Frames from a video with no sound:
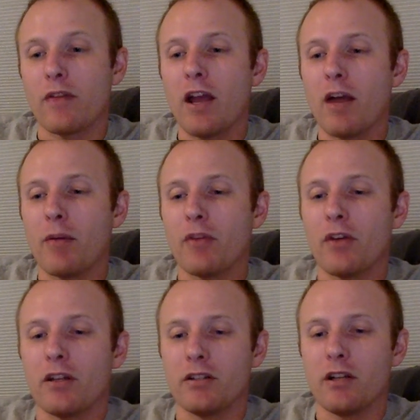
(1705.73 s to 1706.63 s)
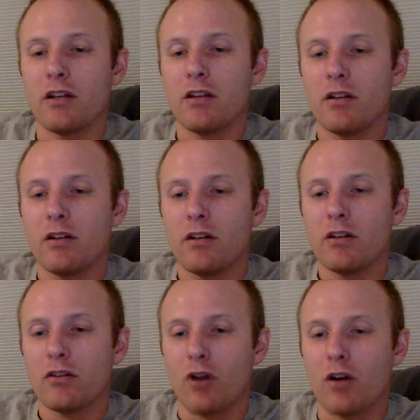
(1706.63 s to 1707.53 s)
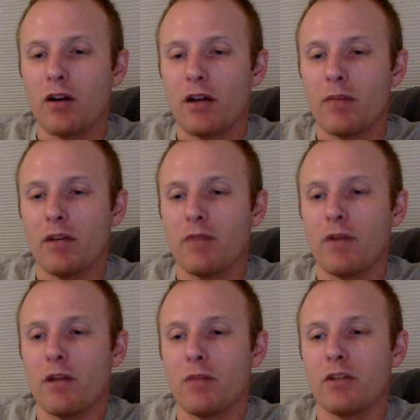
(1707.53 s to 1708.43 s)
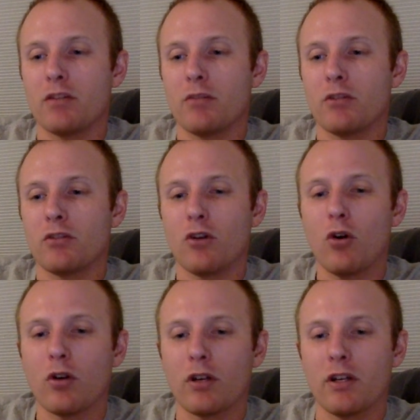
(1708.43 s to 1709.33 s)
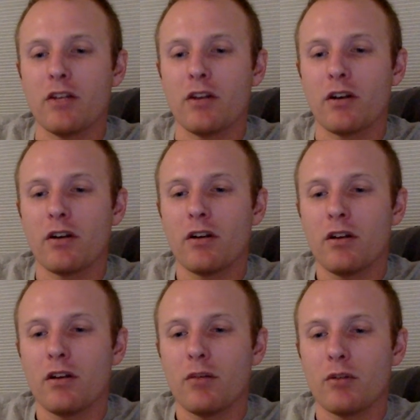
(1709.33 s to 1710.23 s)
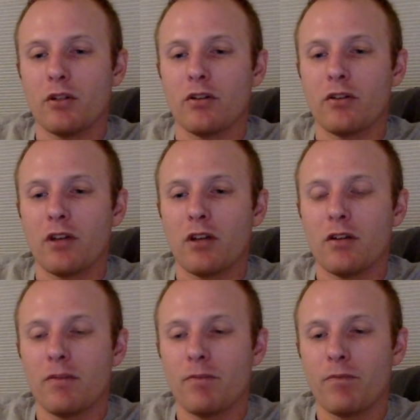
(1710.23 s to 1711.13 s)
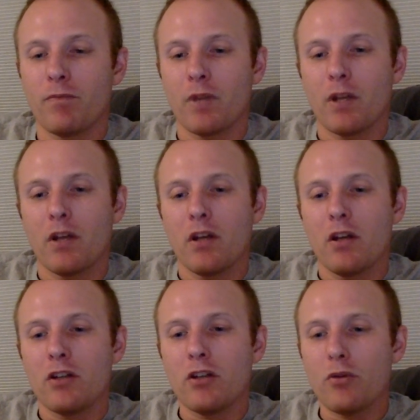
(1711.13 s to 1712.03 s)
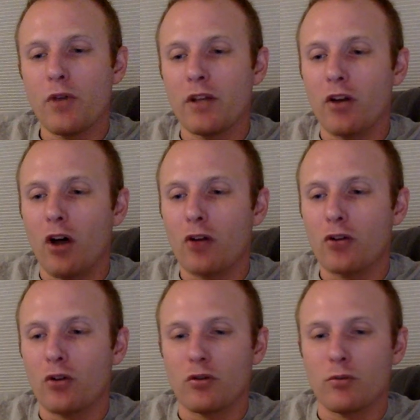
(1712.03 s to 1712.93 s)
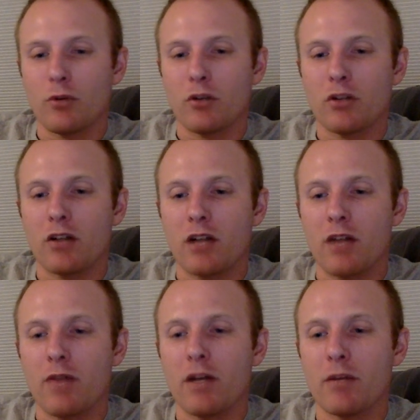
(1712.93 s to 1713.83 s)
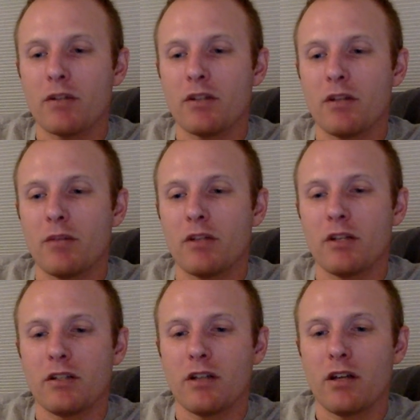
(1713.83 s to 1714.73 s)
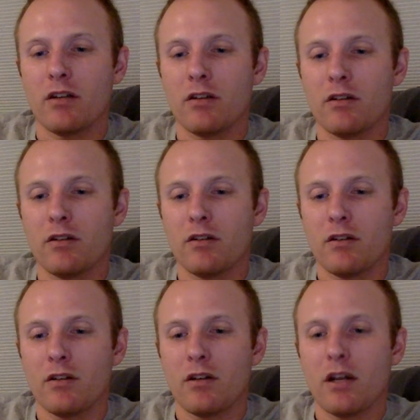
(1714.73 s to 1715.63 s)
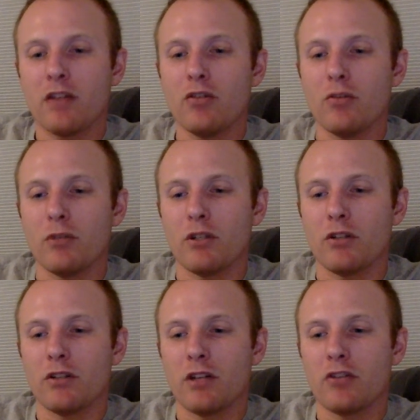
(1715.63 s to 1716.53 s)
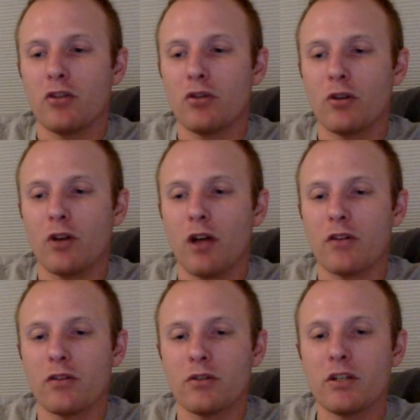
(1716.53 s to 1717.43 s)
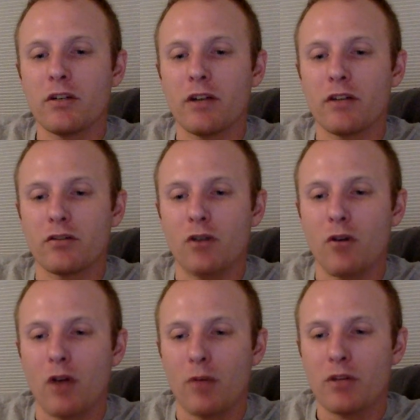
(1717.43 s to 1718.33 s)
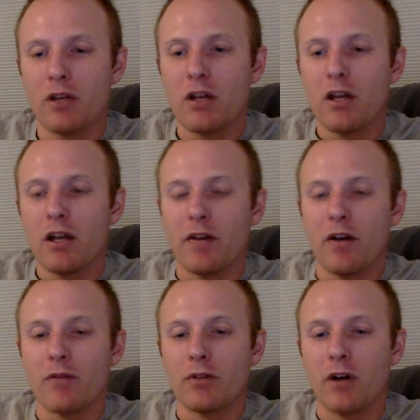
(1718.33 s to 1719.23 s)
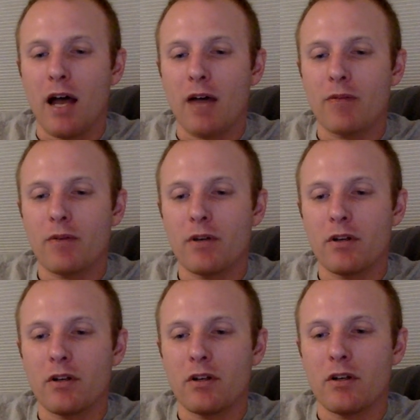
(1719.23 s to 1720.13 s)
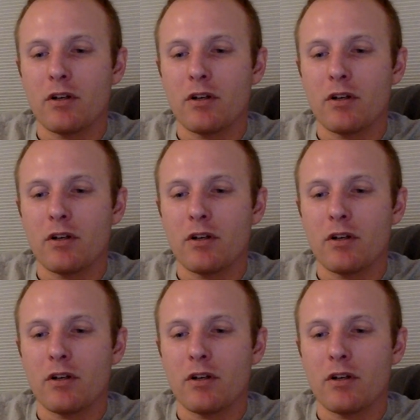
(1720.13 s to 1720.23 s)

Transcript: You are right there, Miss Honey said. There aren't many funny bits in Mr. Tolkien either, Matilda said. Do you think that all children's books ought to have funny bits in them, Miss Honey said. I do, Matilda said. Children are not so serious as grown ups, and they love to laugh.